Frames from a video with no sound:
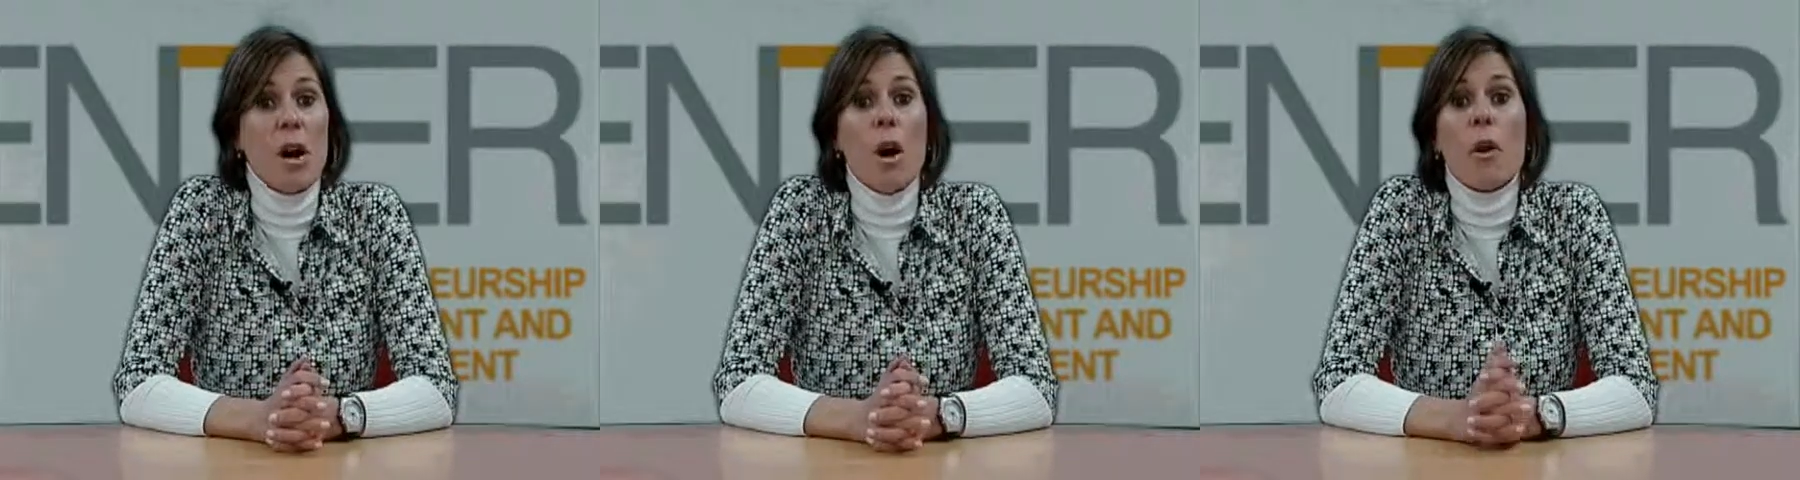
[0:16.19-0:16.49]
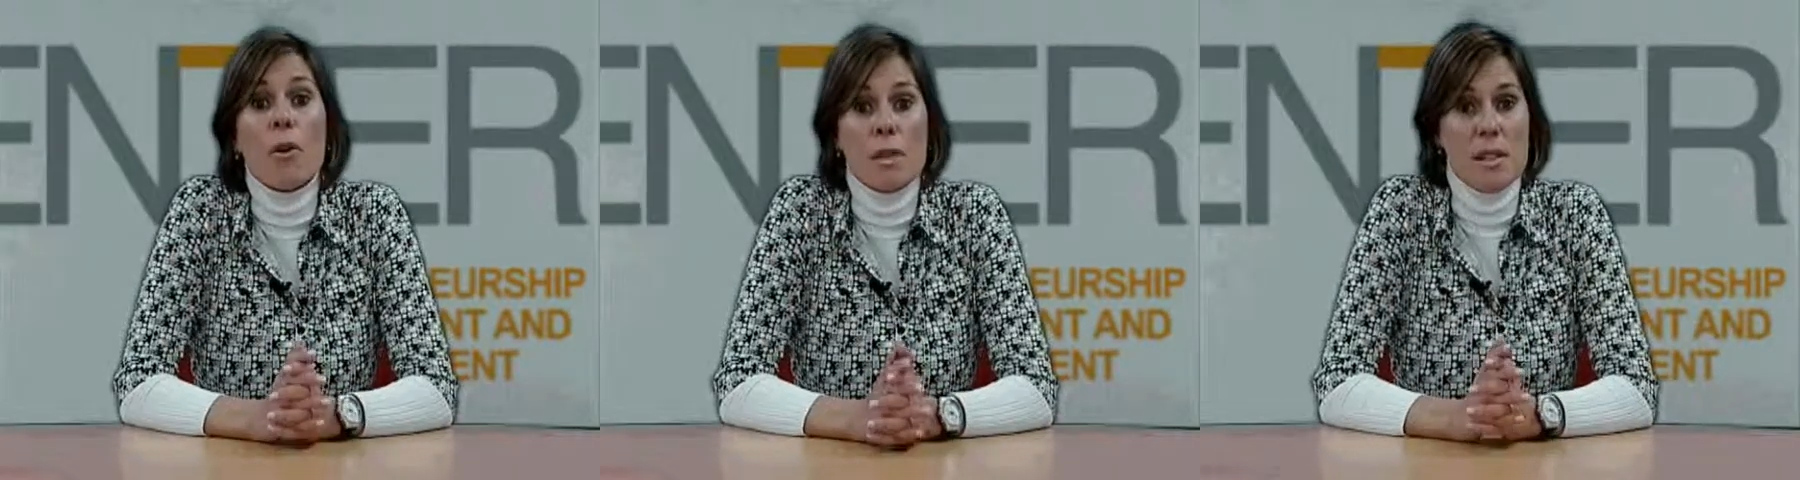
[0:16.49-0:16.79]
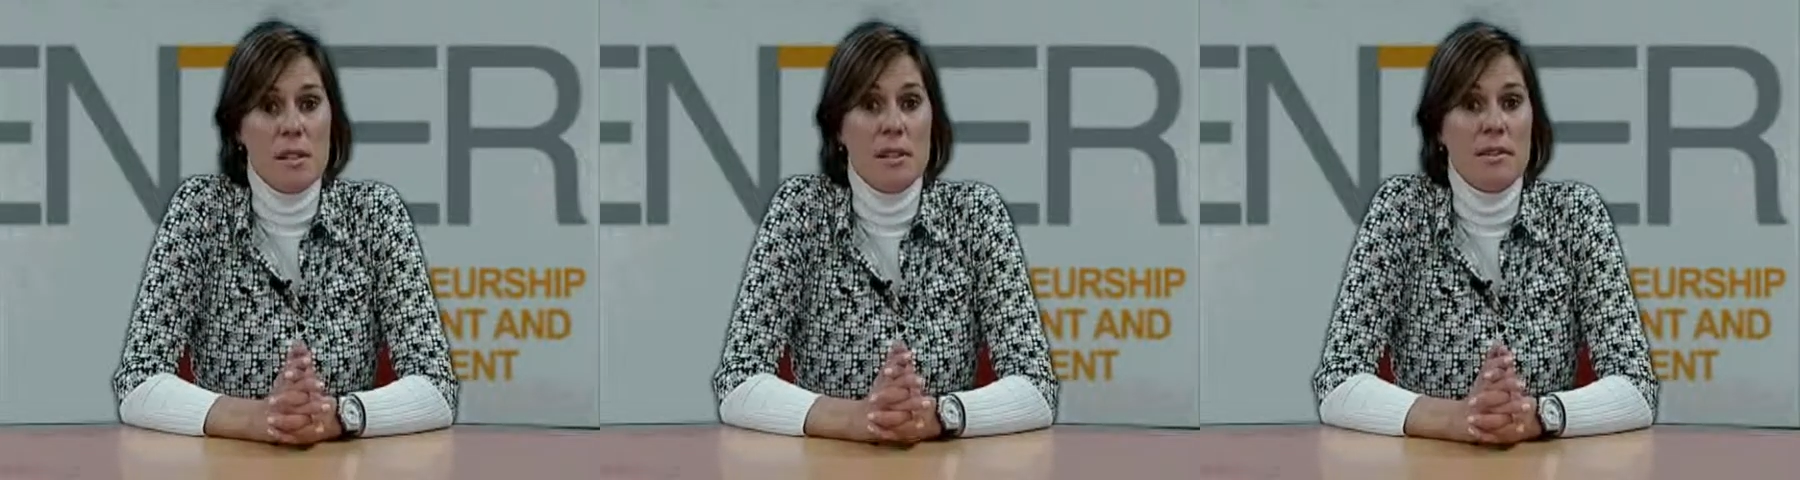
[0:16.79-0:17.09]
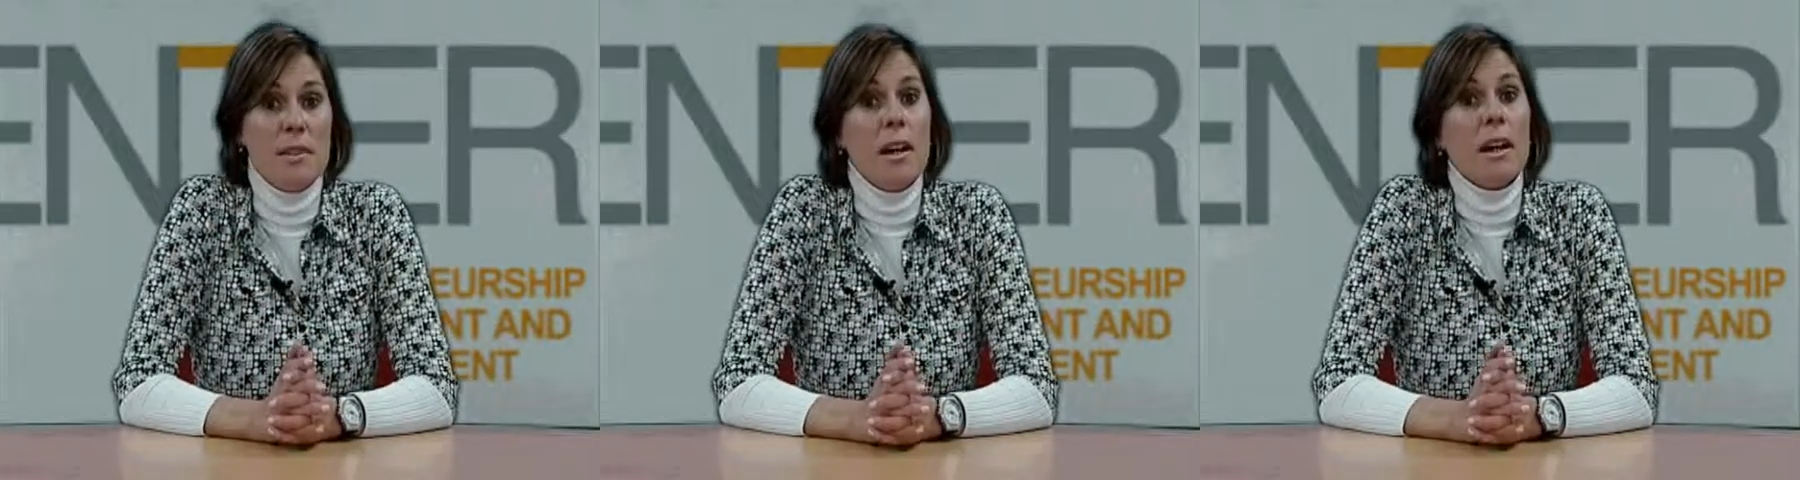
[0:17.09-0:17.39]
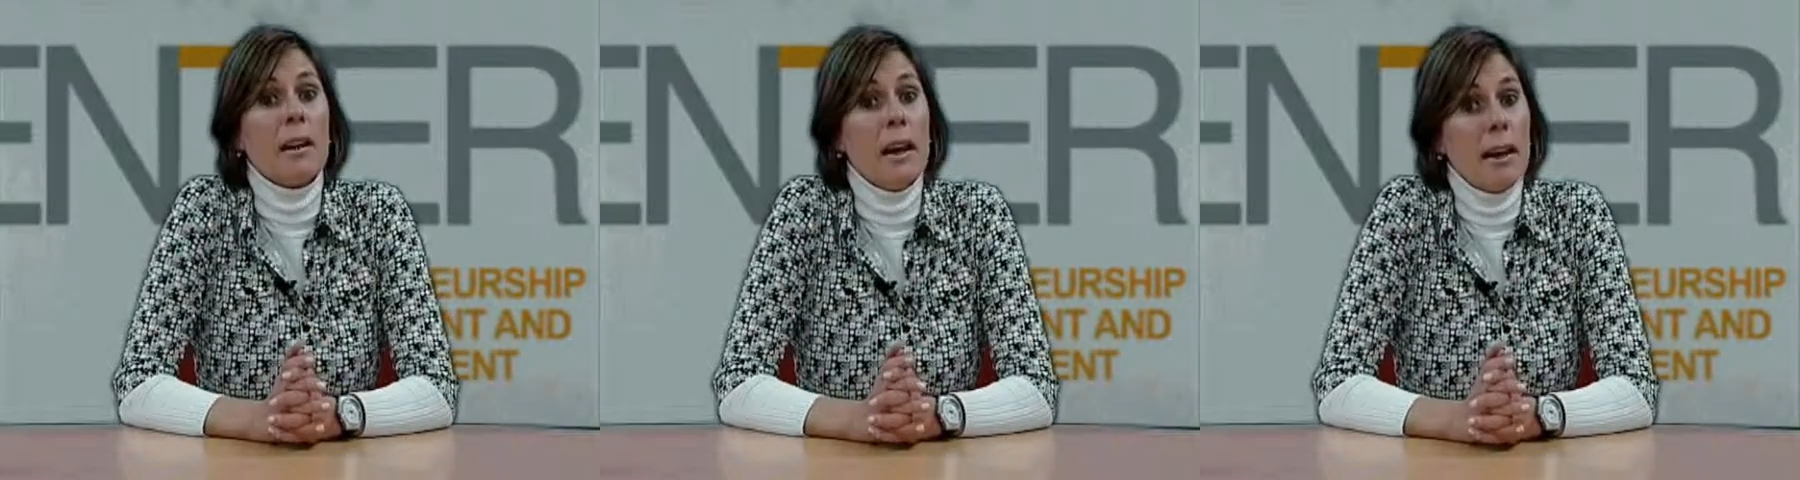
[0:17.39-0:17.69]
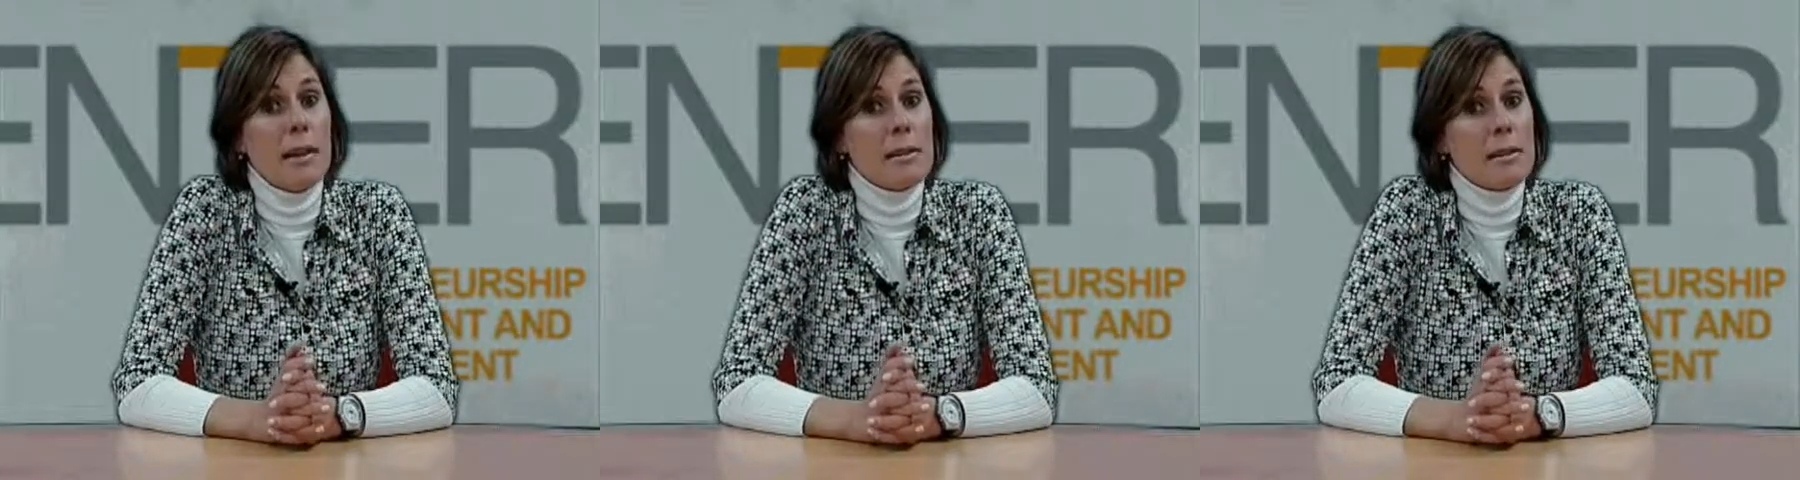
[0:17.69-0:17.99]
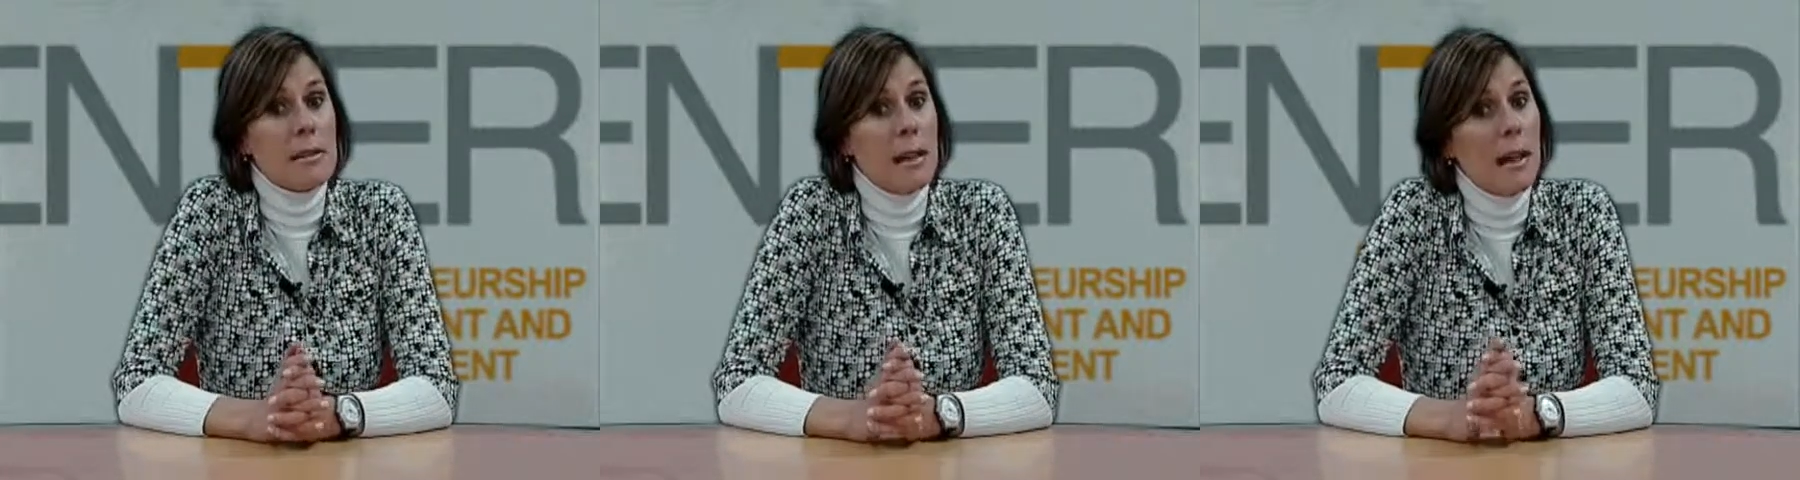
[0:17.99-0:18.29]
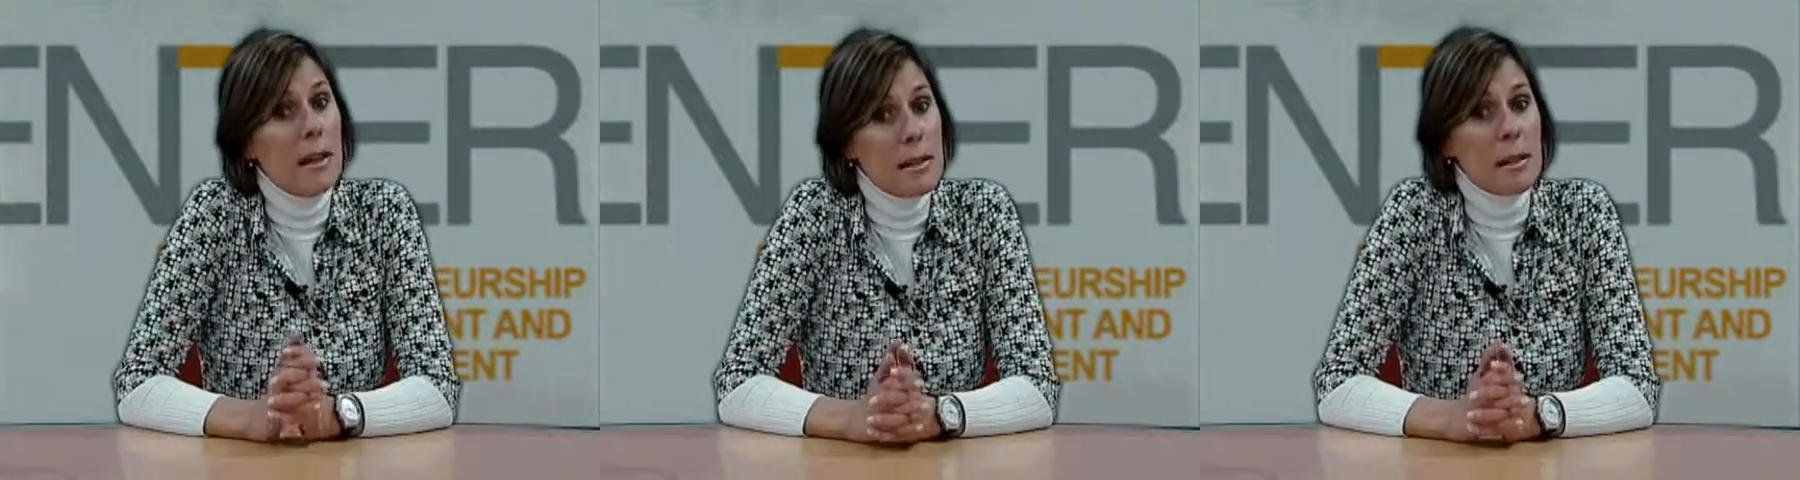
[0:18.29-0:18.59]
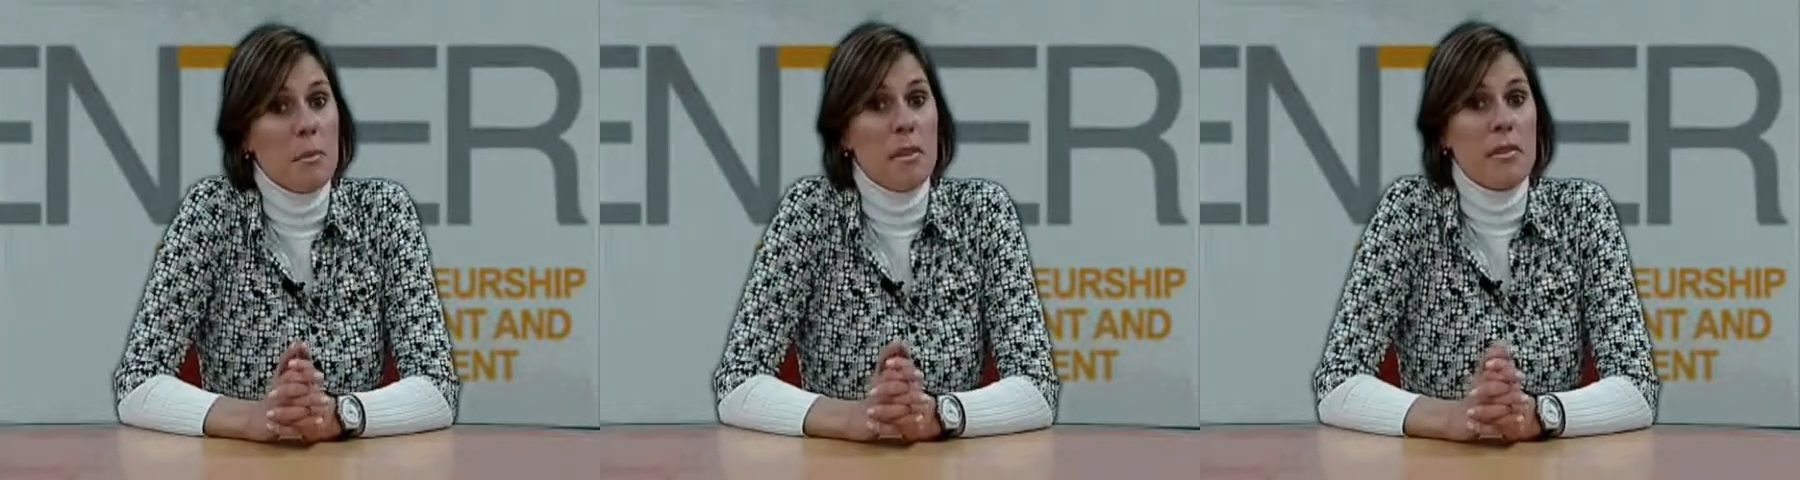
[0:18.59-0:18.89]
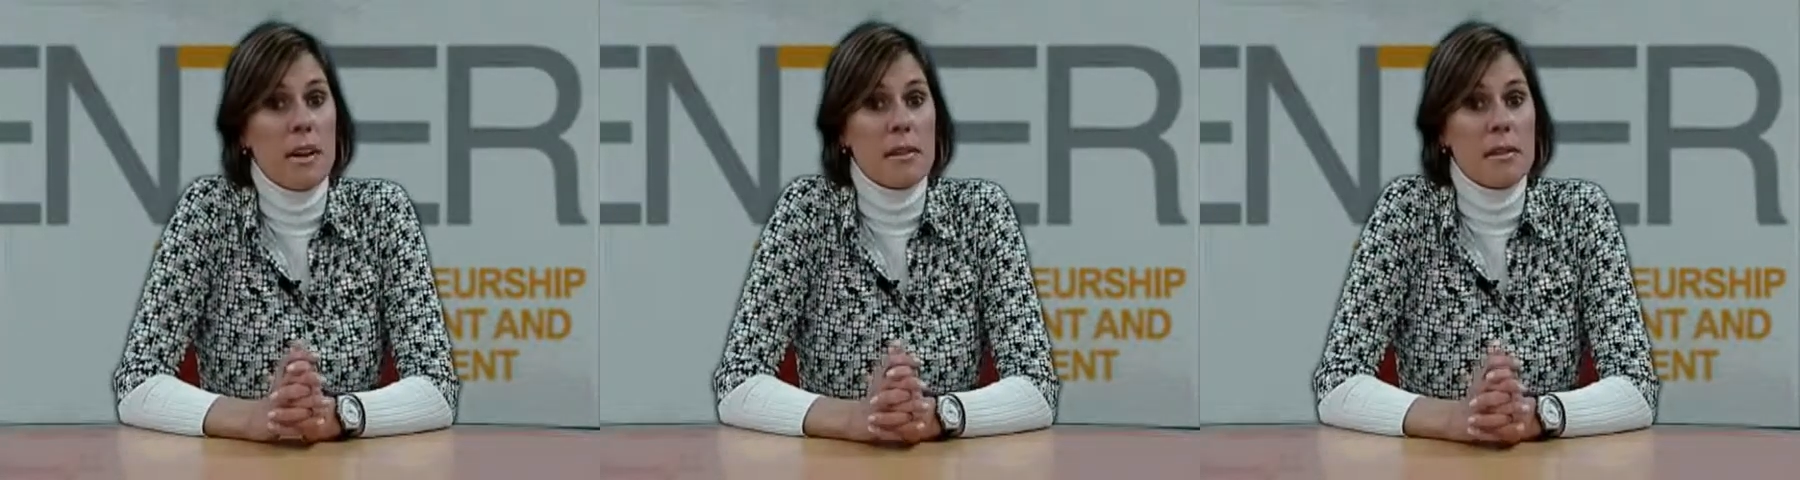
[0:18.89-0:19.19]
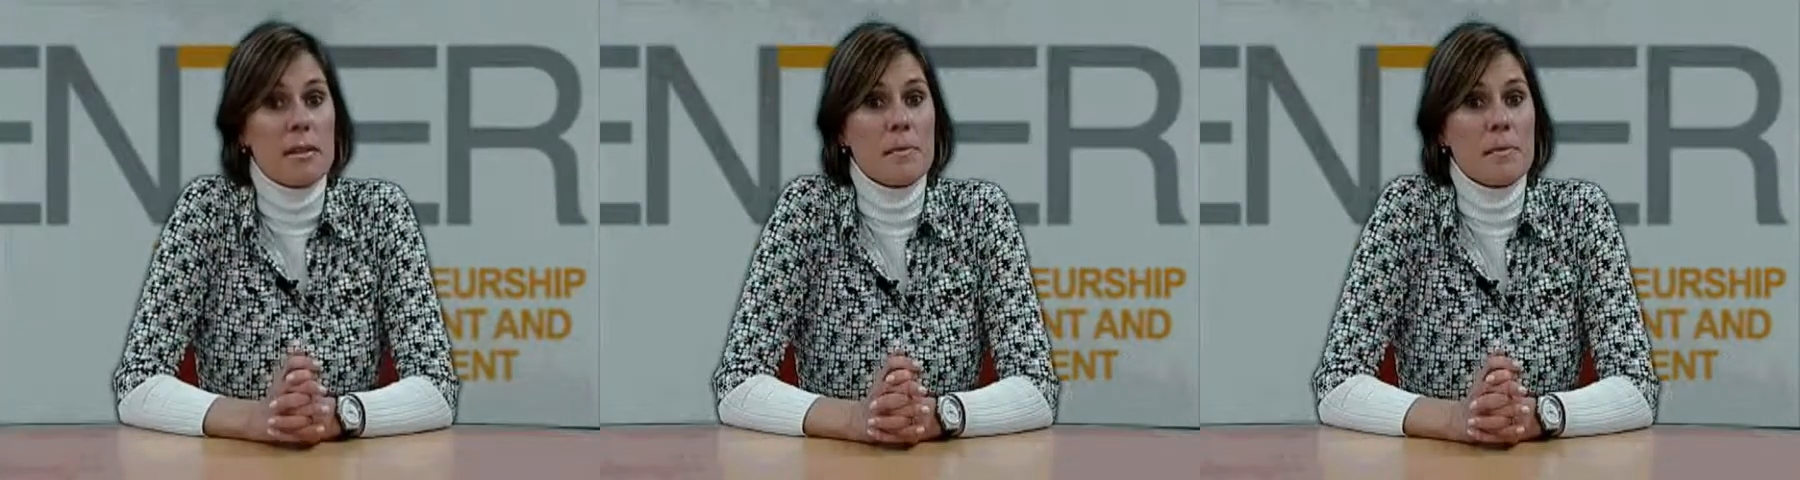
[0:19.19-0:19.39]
or receive clients in some events.